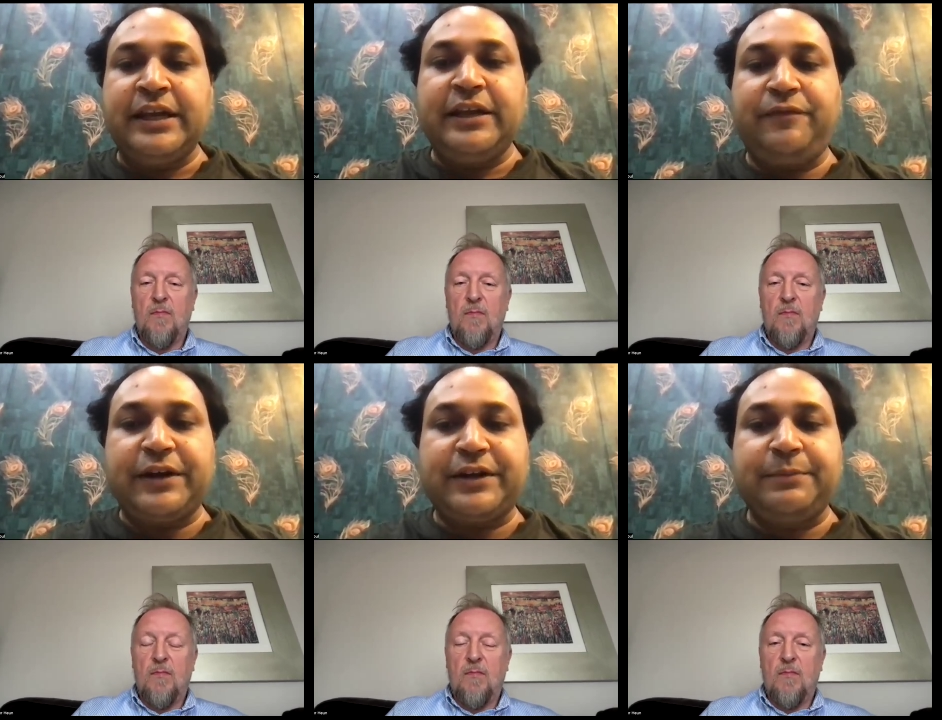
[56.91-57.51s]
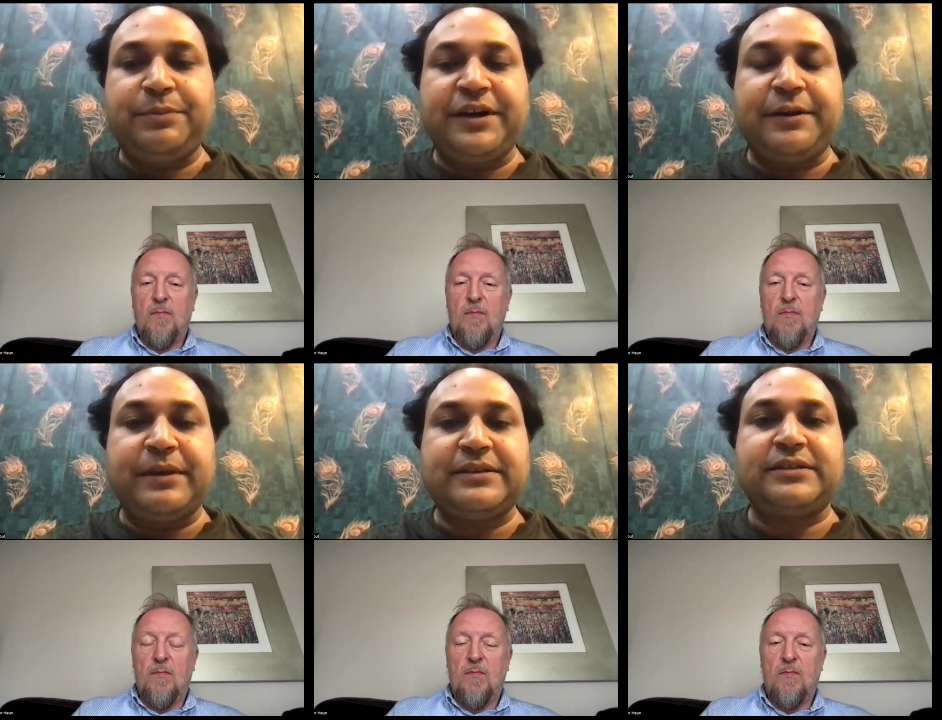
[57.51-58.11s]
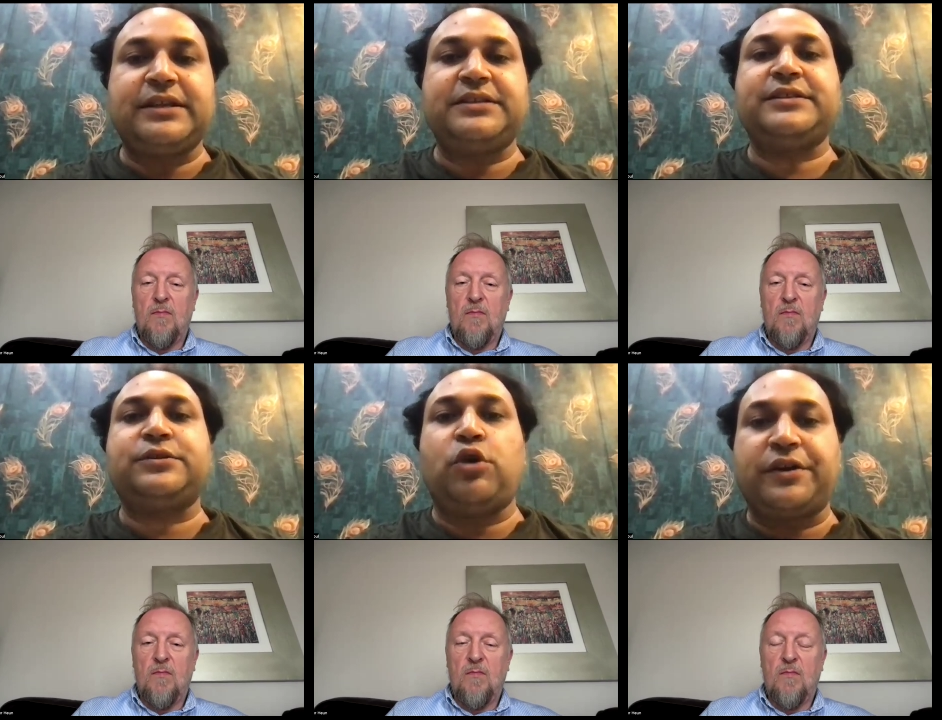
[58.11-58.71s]
Speaker 1: Effective treatments such
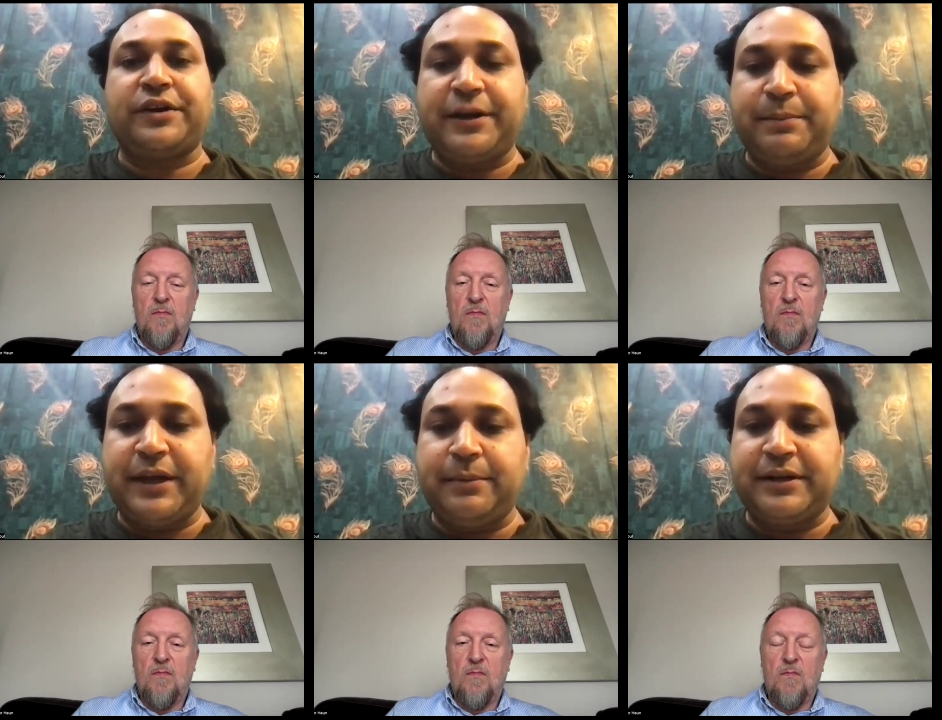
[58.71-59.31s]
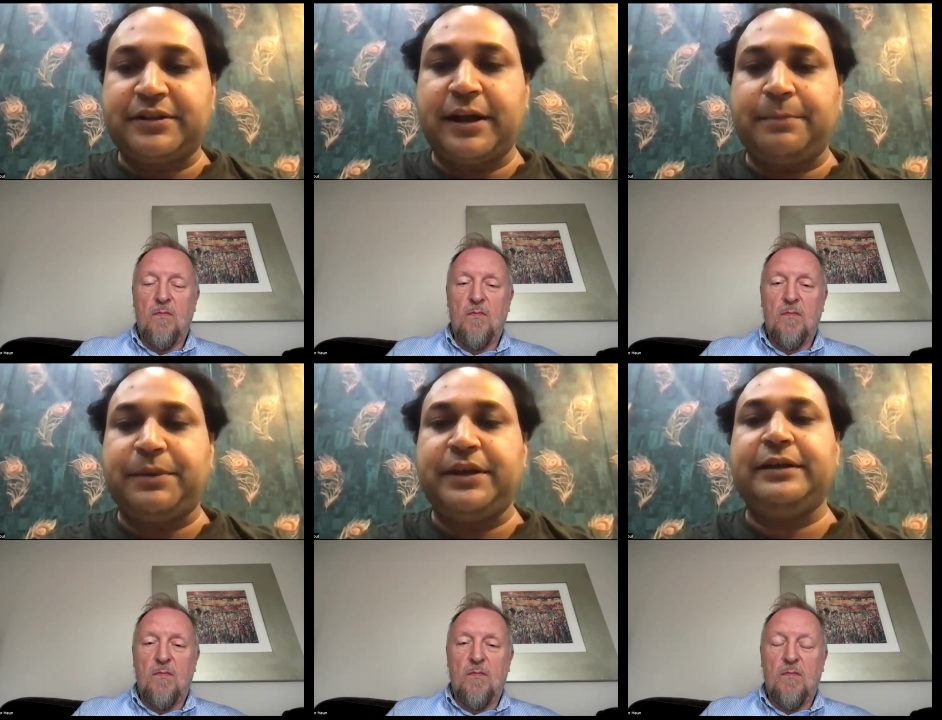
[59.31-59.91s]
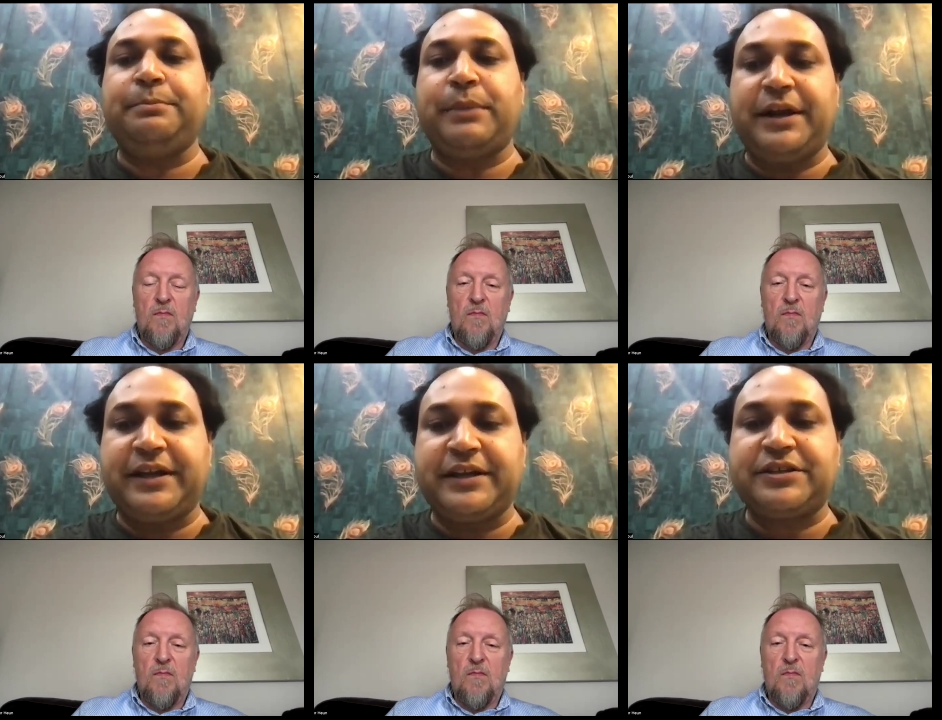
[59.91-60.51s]
as cognitive behavioral therapy,
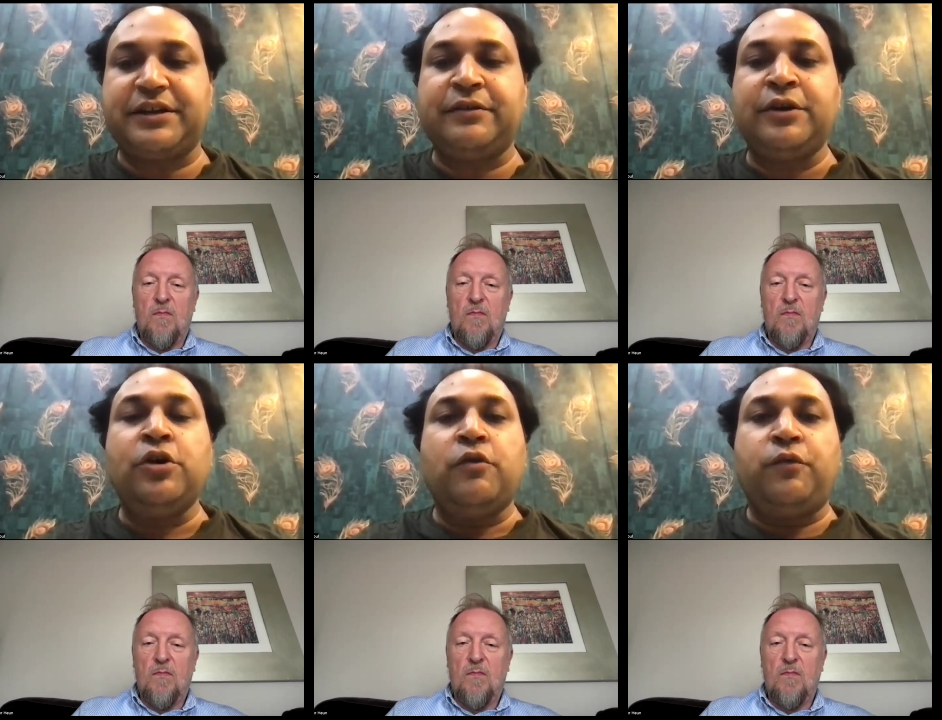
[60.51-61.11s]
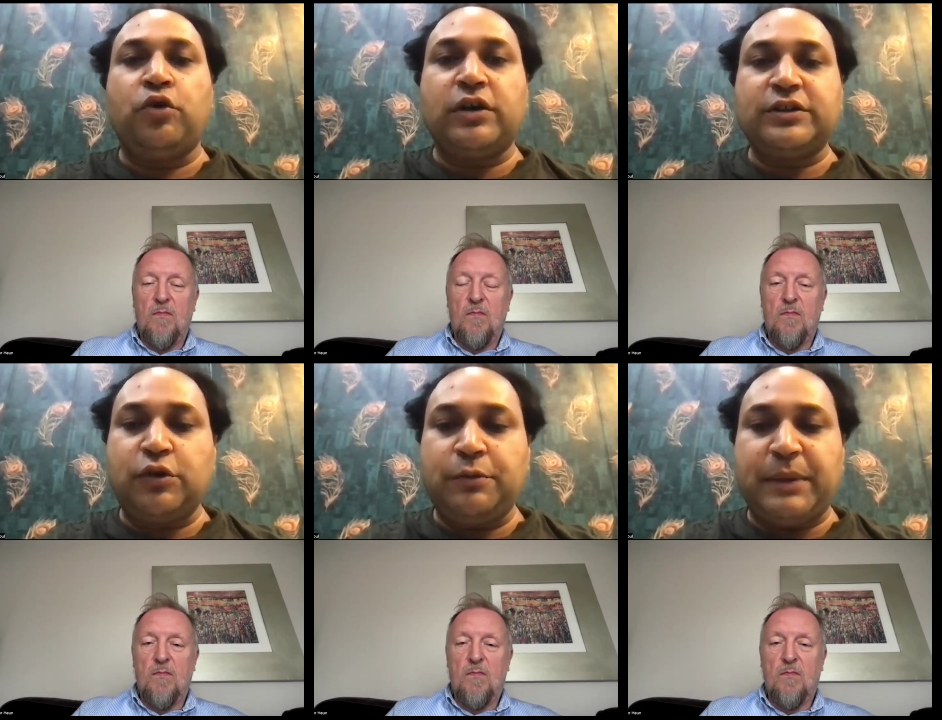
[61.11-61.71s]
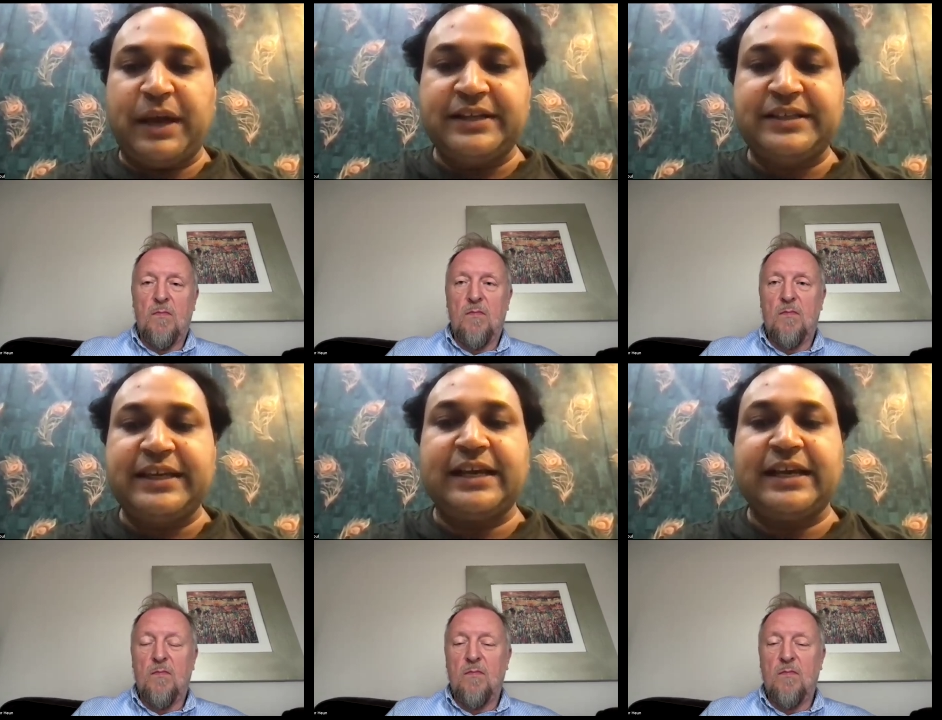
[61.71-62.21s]
medication, focus on managing